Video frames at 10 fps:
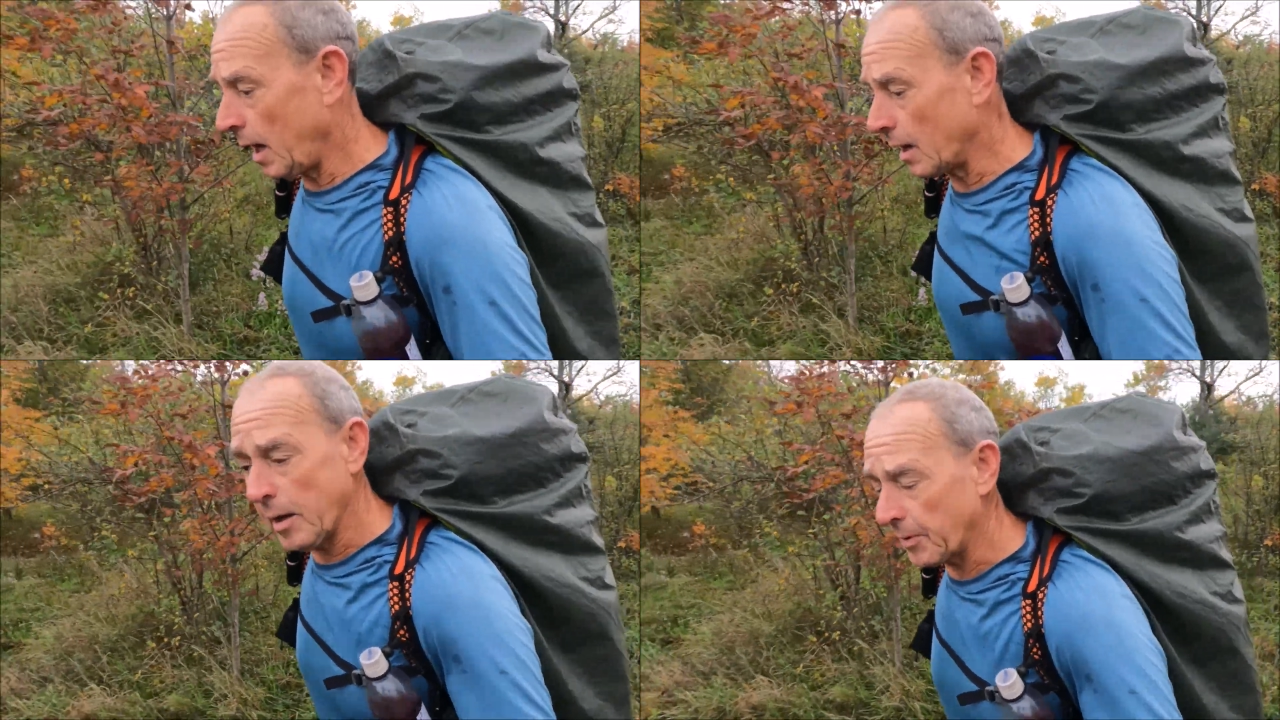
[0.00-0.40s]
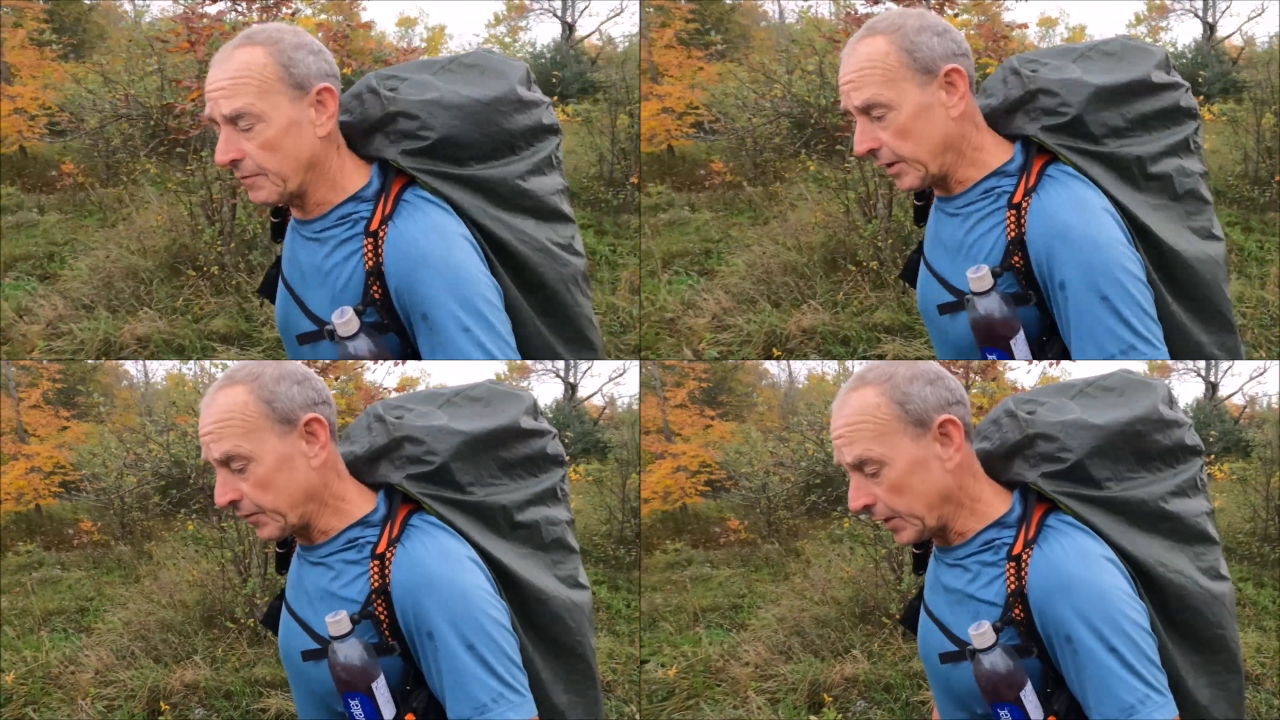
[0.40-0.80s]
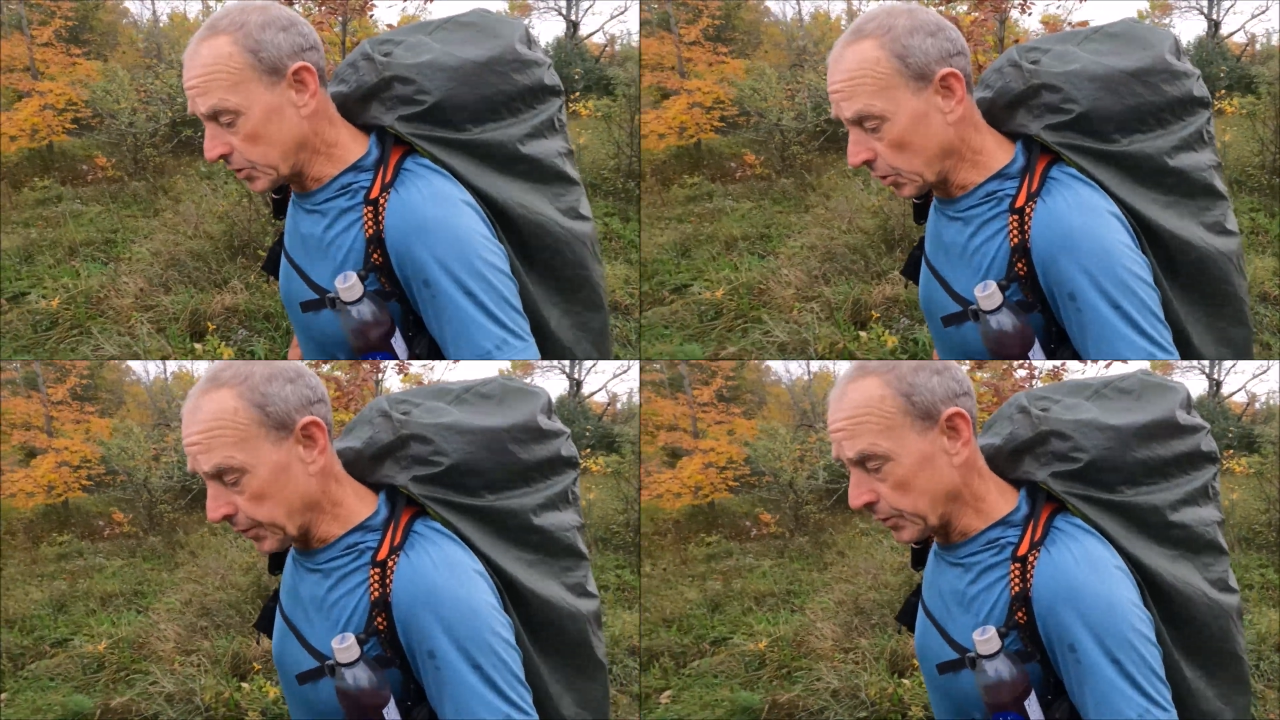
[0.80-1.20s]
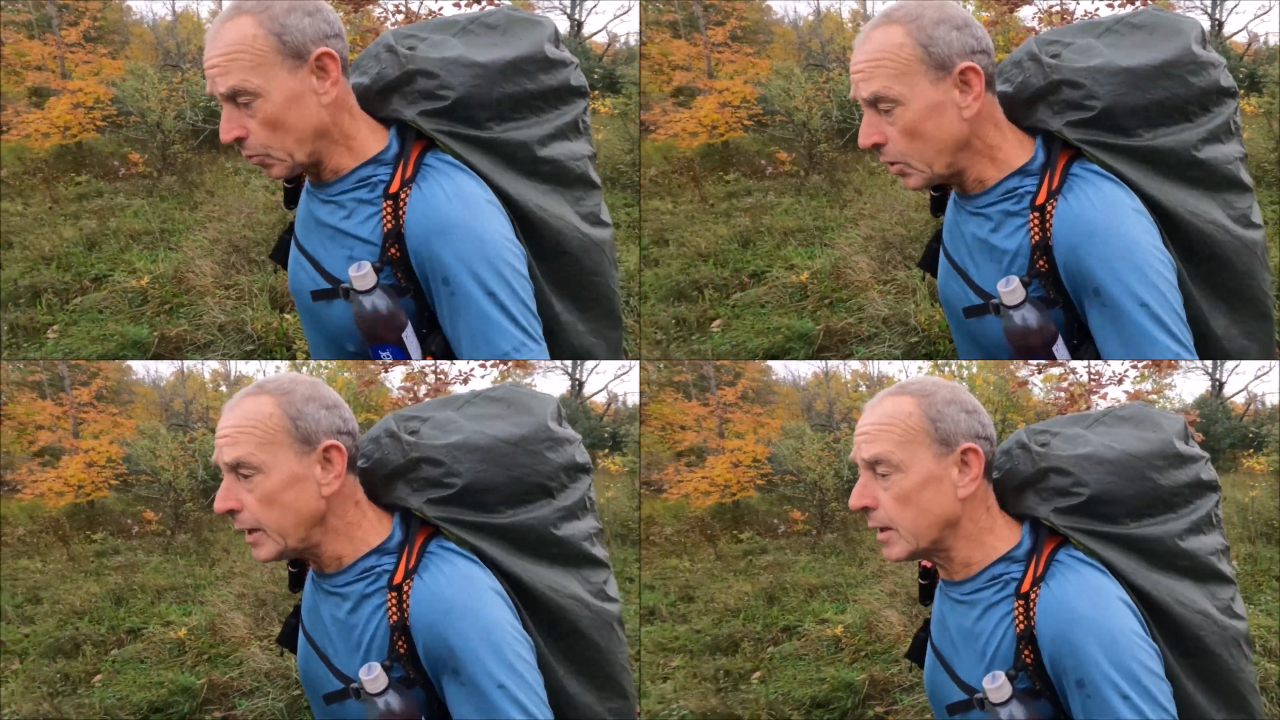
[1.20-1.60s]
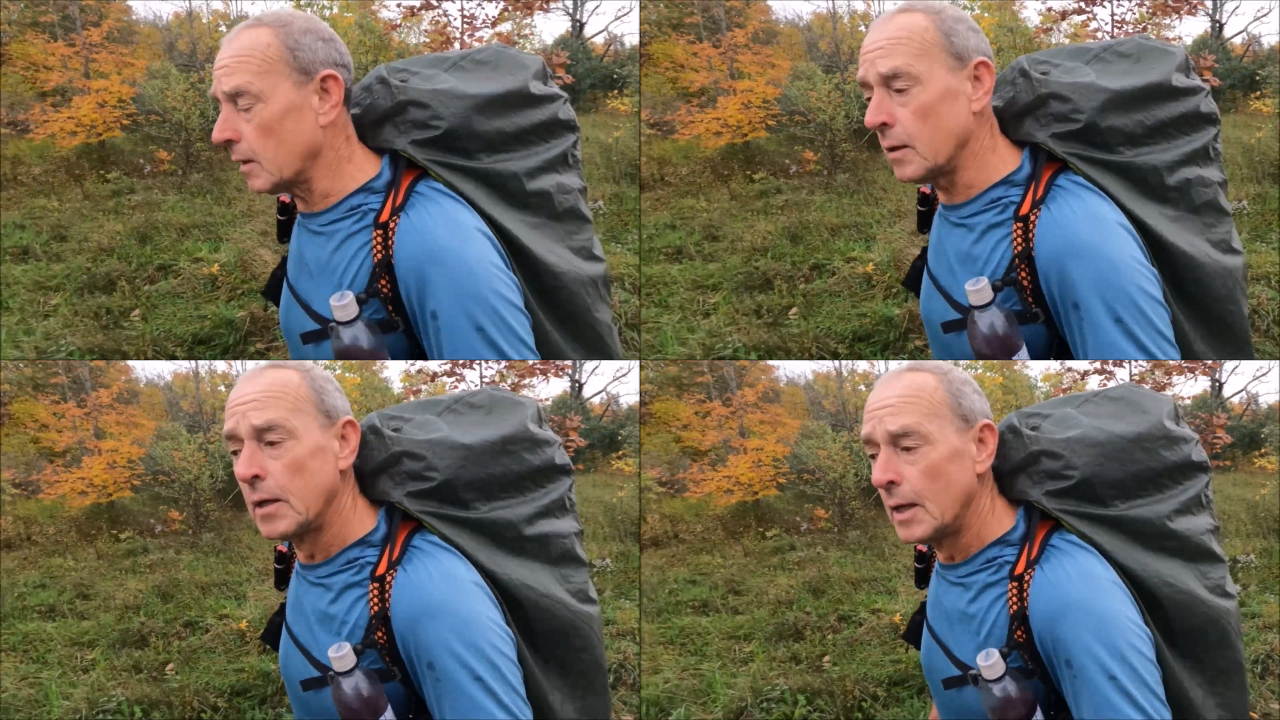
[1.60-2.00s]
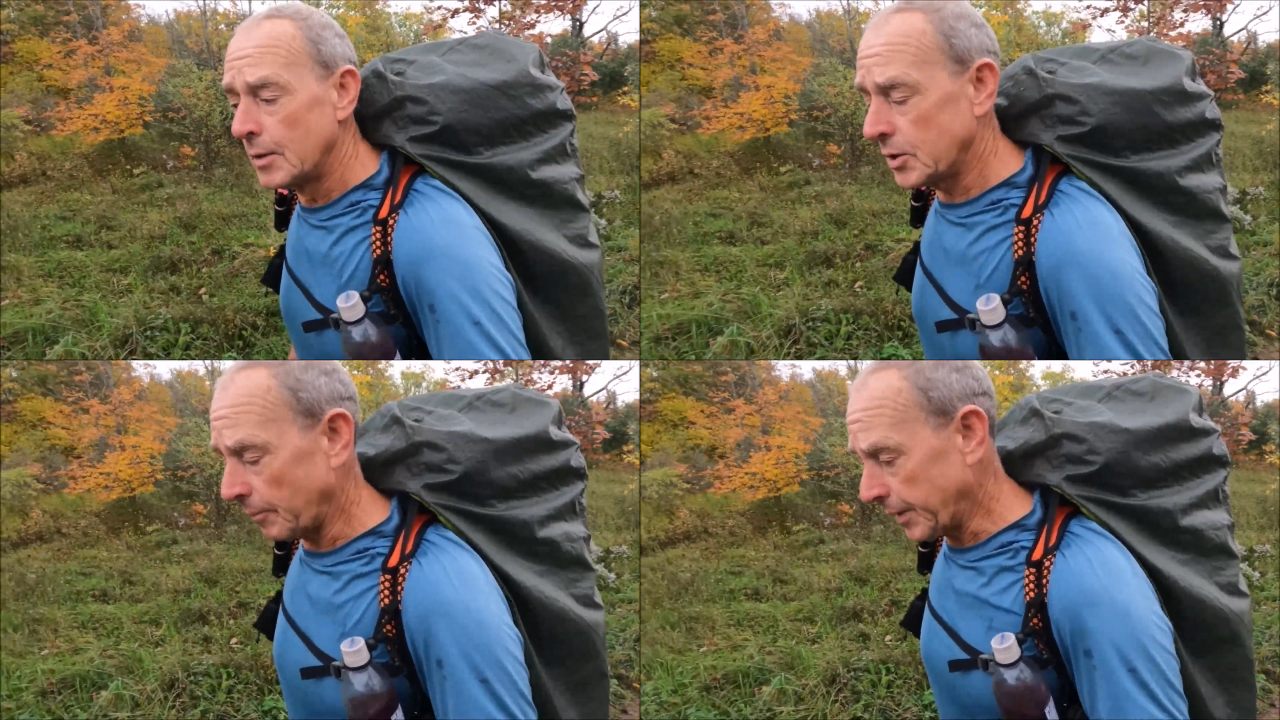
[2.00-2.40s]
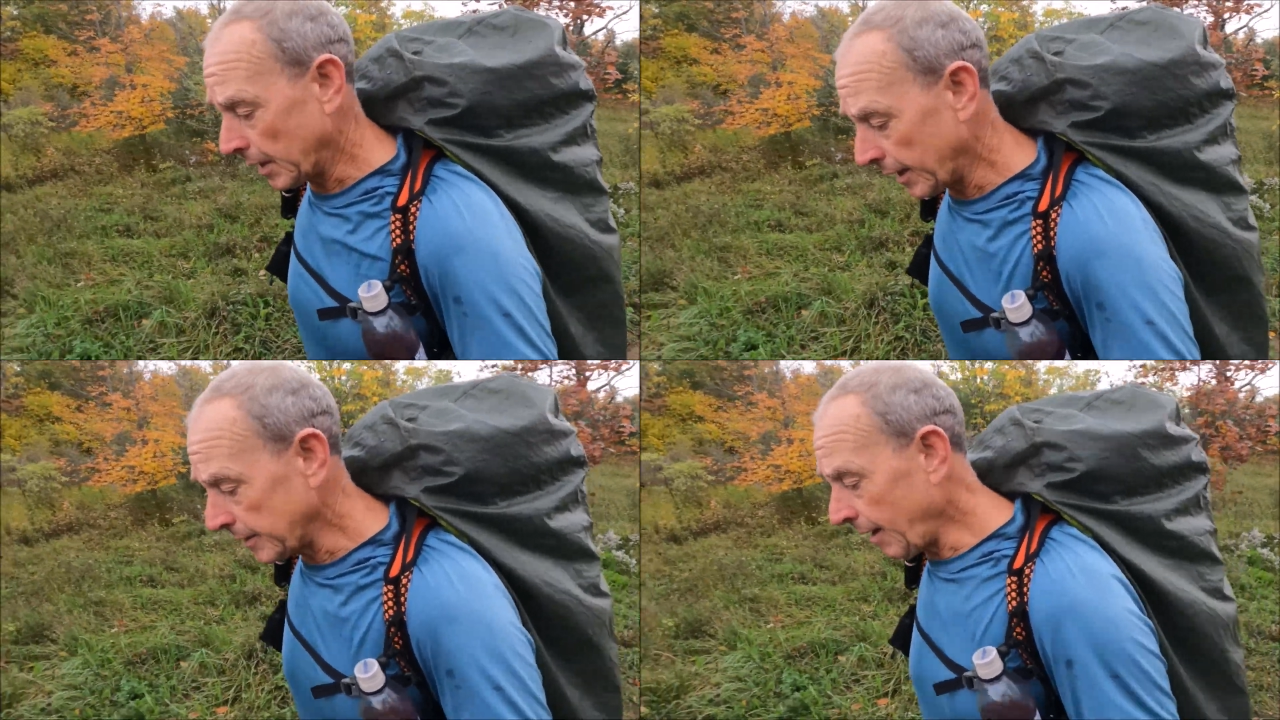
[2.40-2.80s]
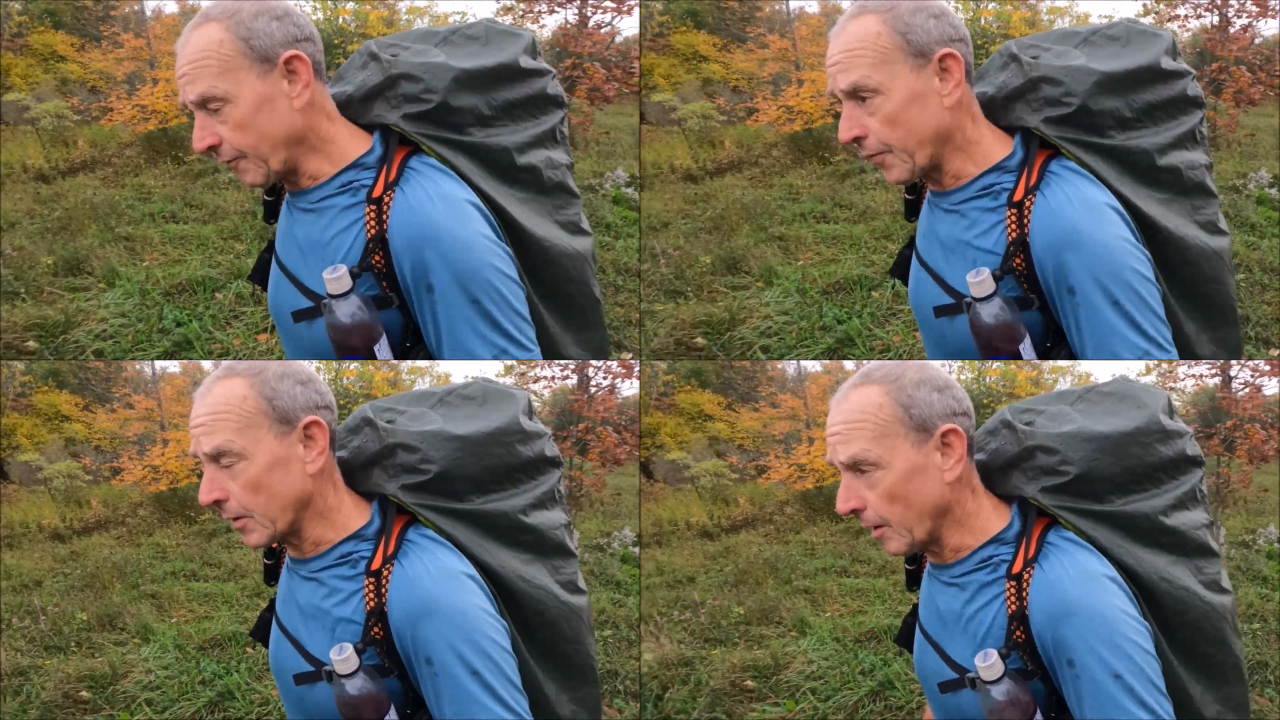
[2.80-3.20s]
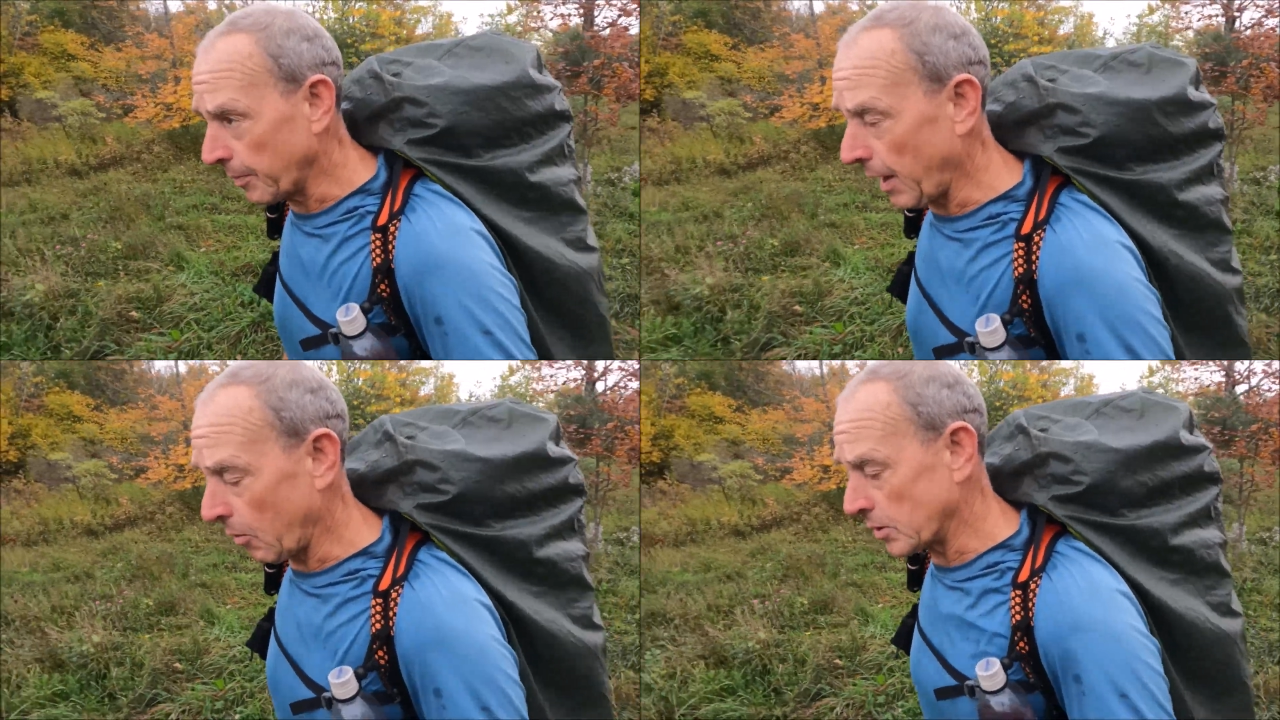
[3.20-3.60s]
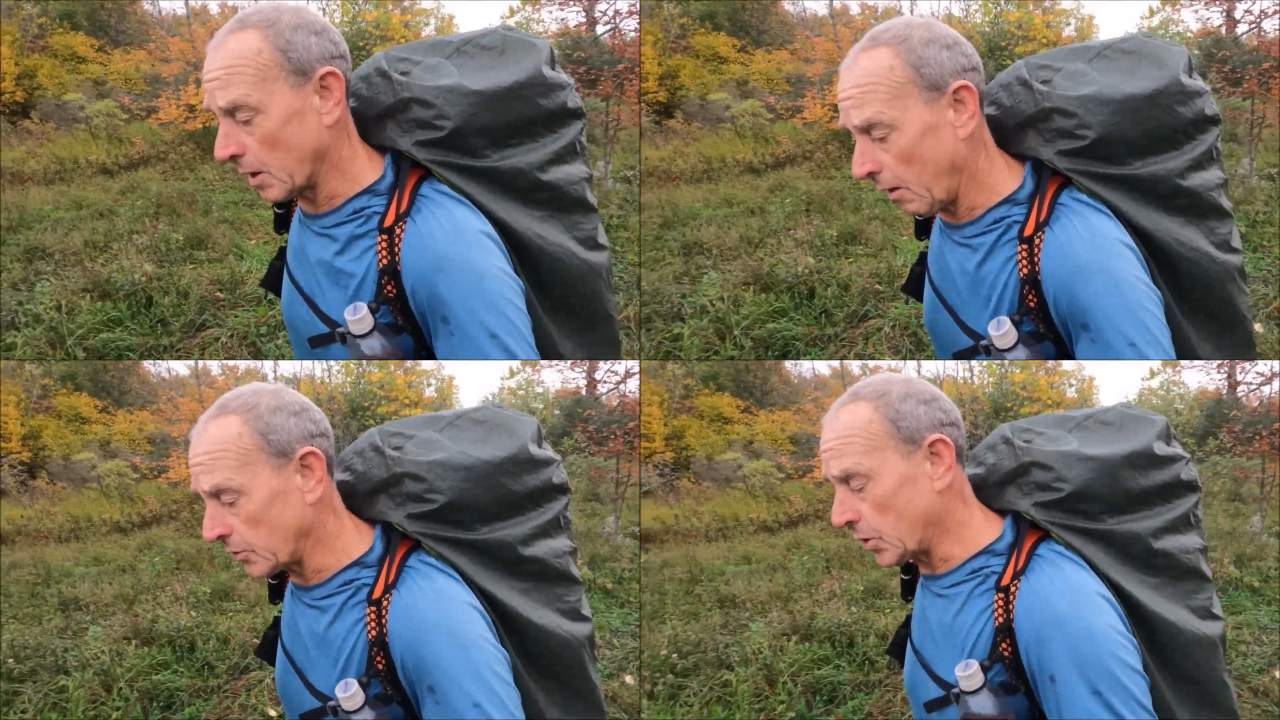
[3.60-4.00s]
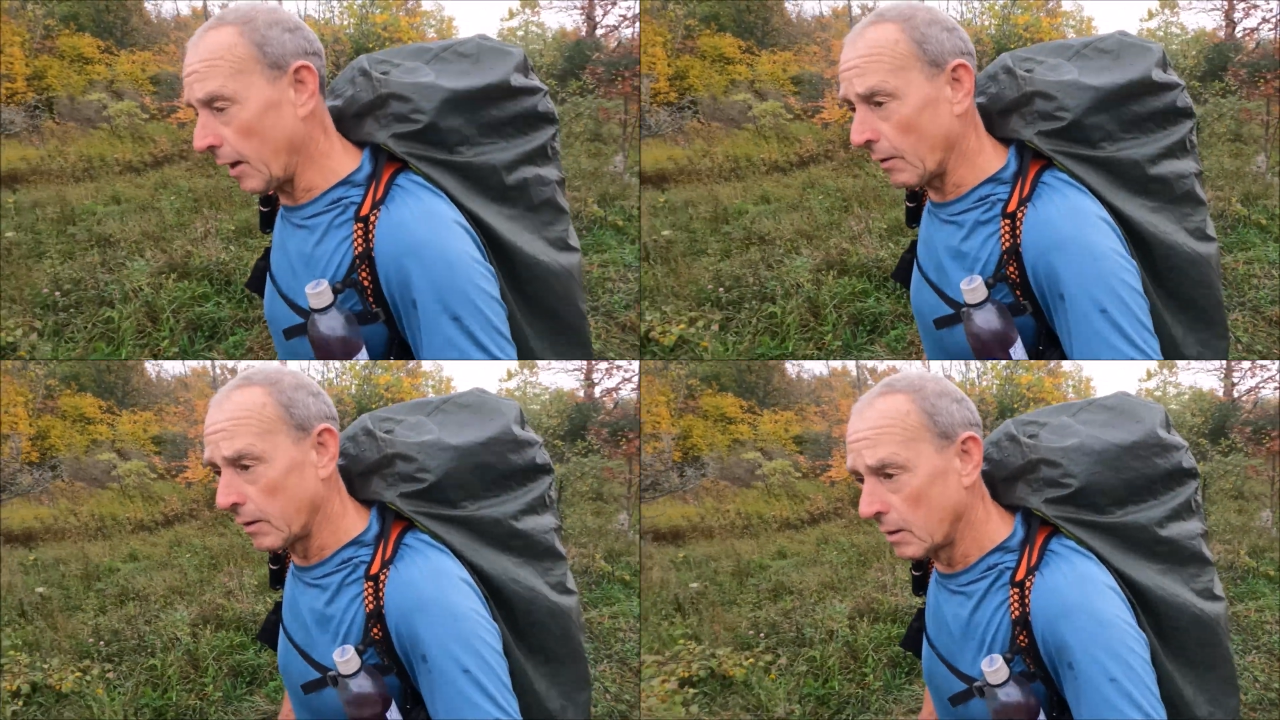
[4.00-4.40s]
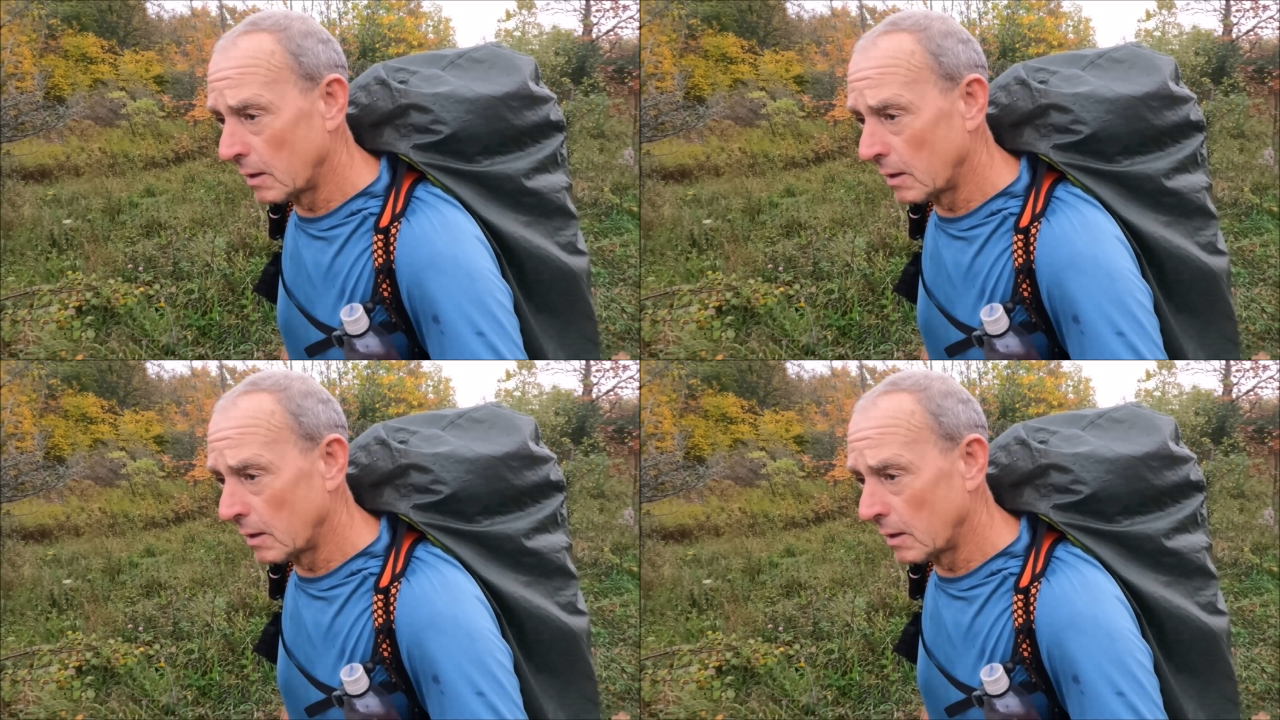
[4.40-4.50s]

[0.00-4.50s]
a couple of evenings during the week, or something like that for a couple of hours on trail.